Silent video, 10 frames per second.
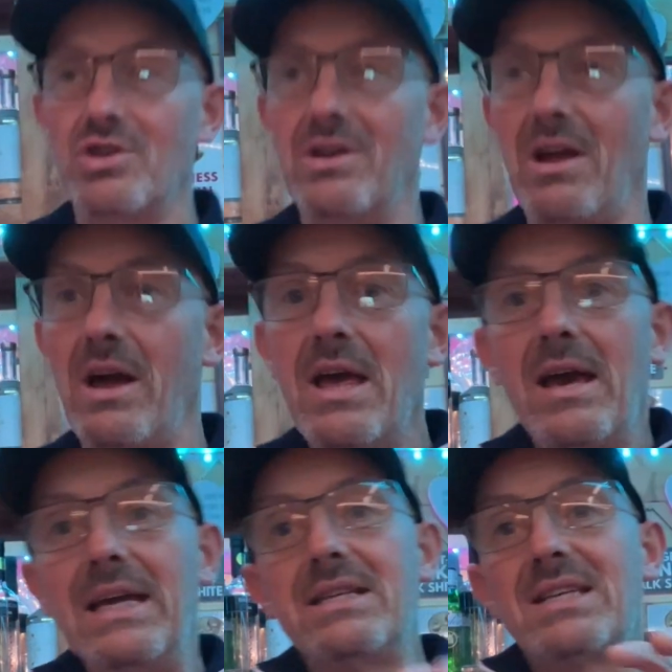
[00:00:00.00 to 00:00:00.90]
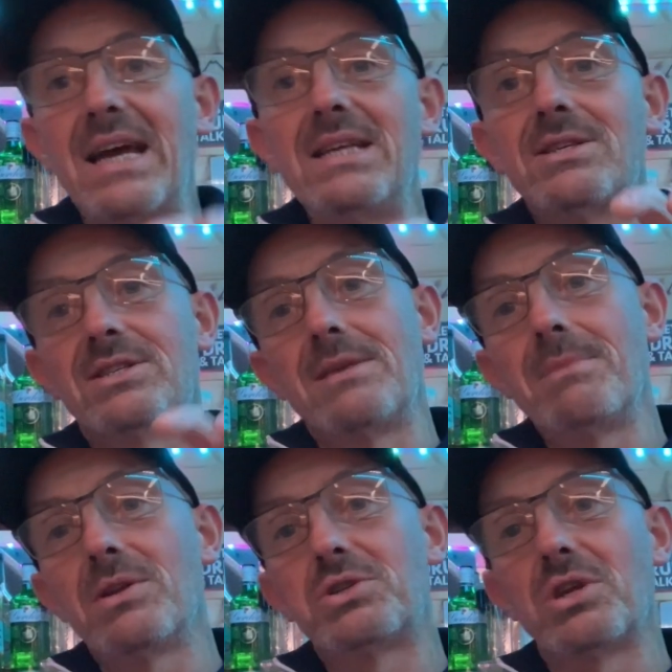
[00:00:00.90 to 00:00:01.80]
Like it tastes similar
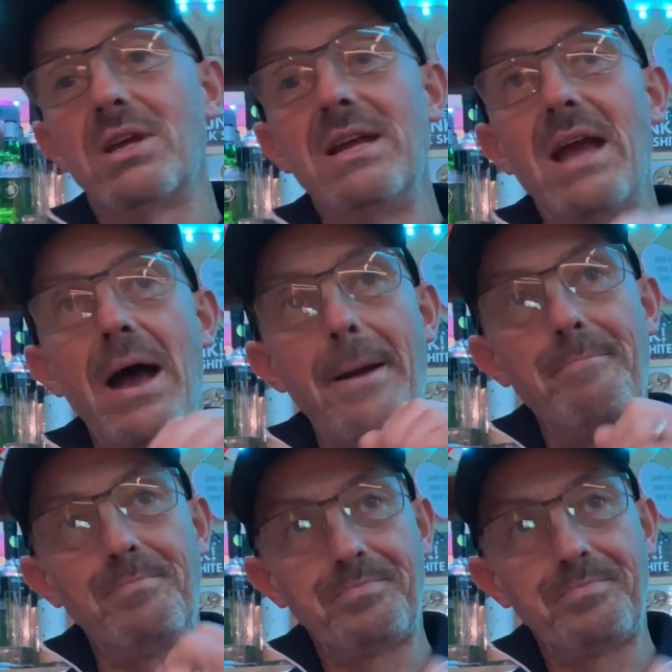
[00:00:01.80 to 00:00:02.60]
to the